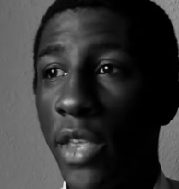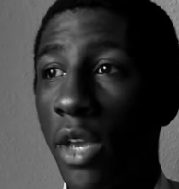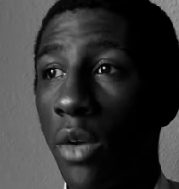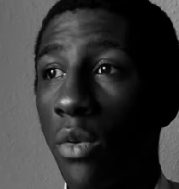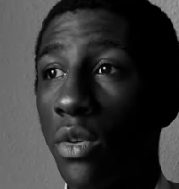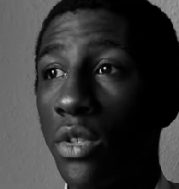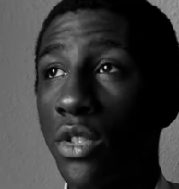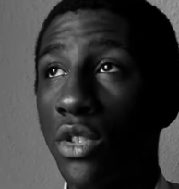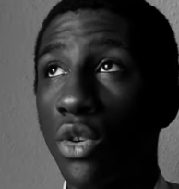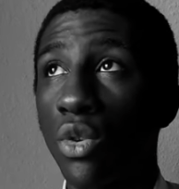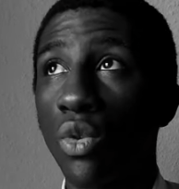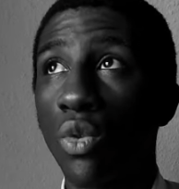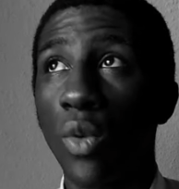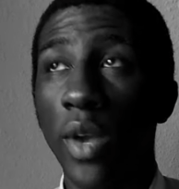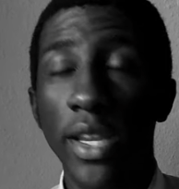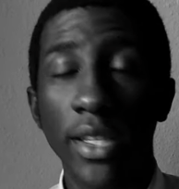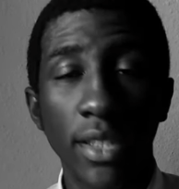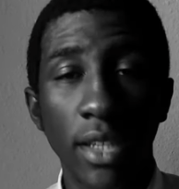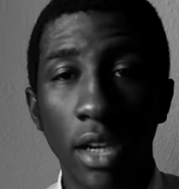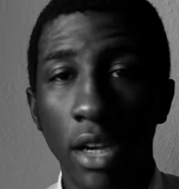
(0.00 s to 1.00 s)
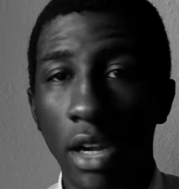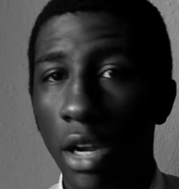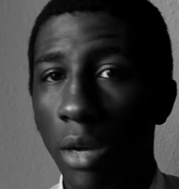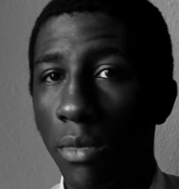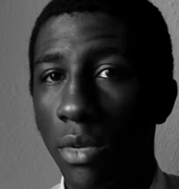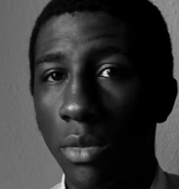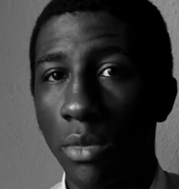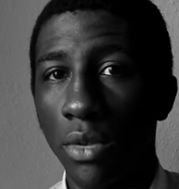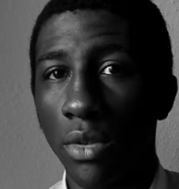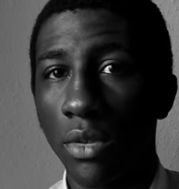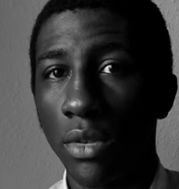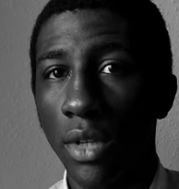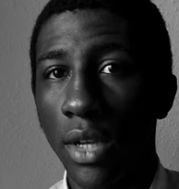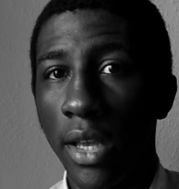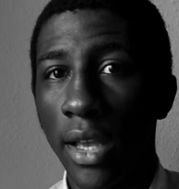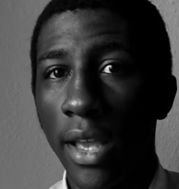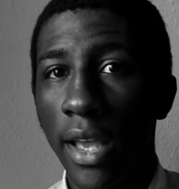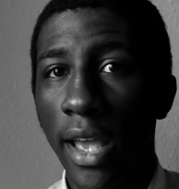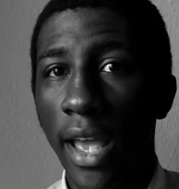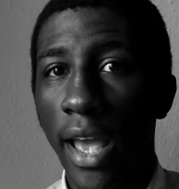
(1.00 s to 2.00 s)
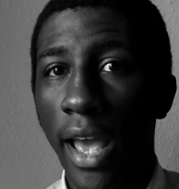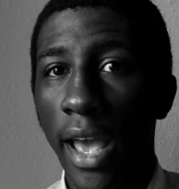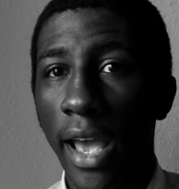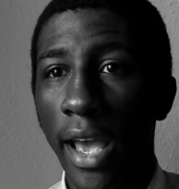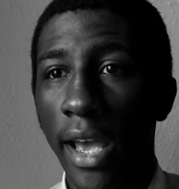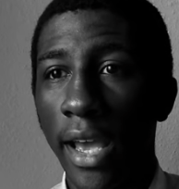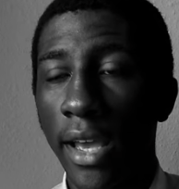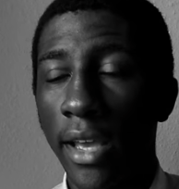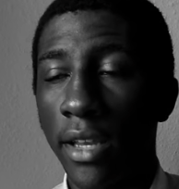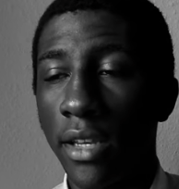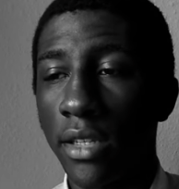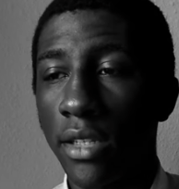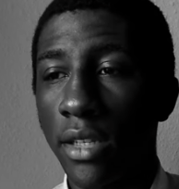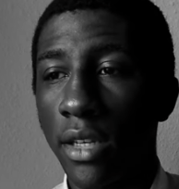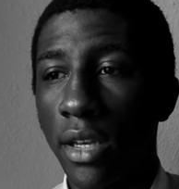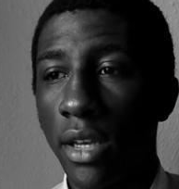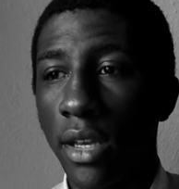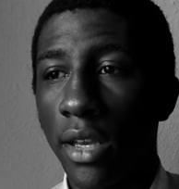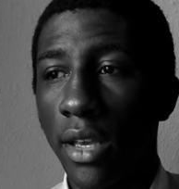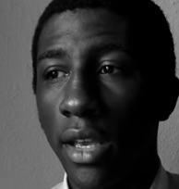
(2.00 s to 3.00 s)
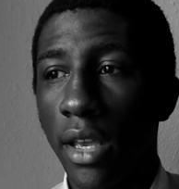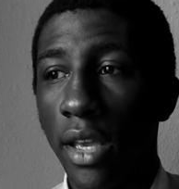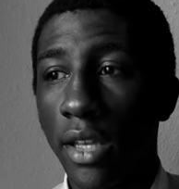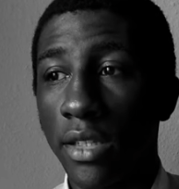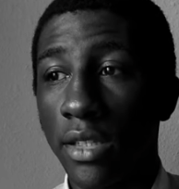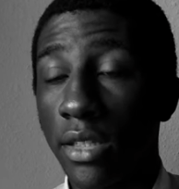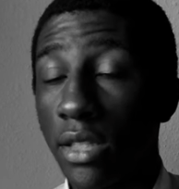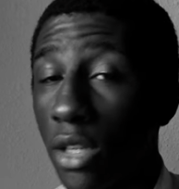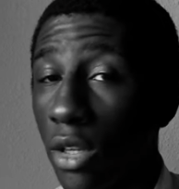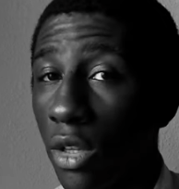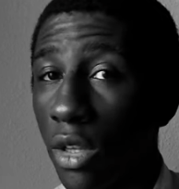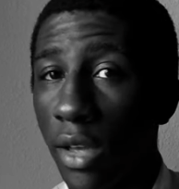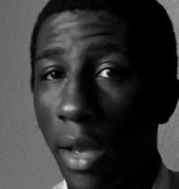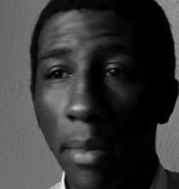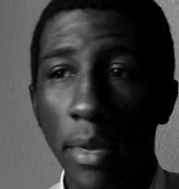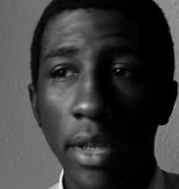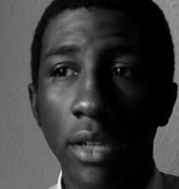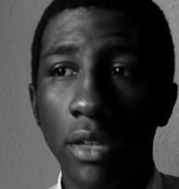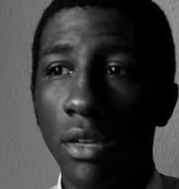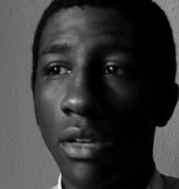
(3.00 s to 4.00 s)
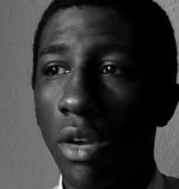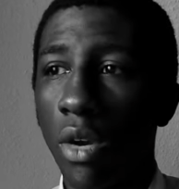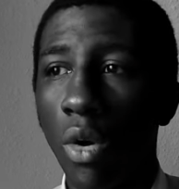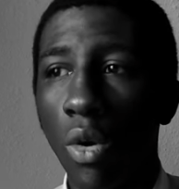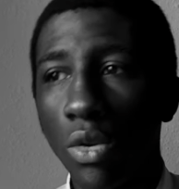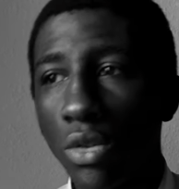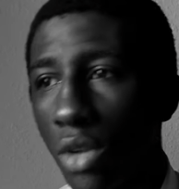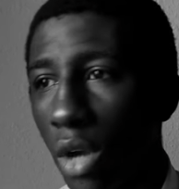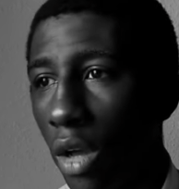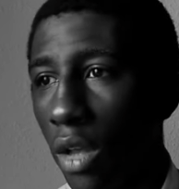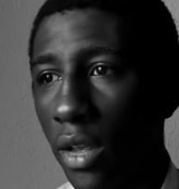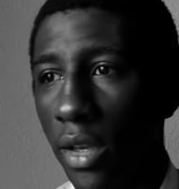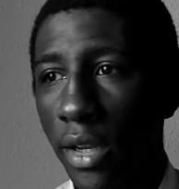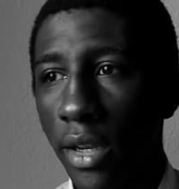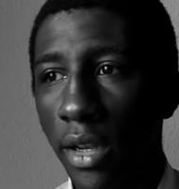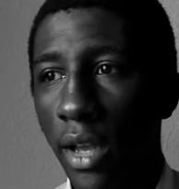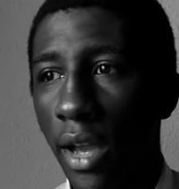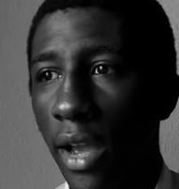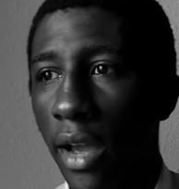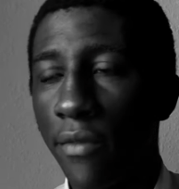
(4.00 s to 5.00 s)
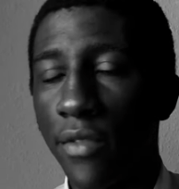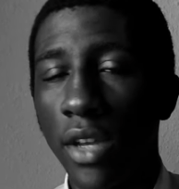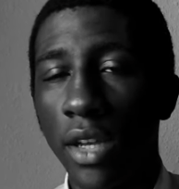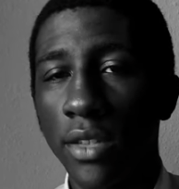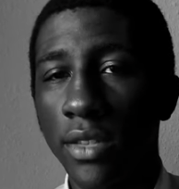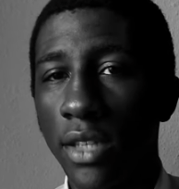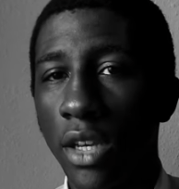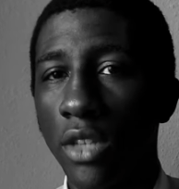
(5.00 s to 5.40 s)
It was crazy uncomfortable. And it's still, I mean, cold calling, I've done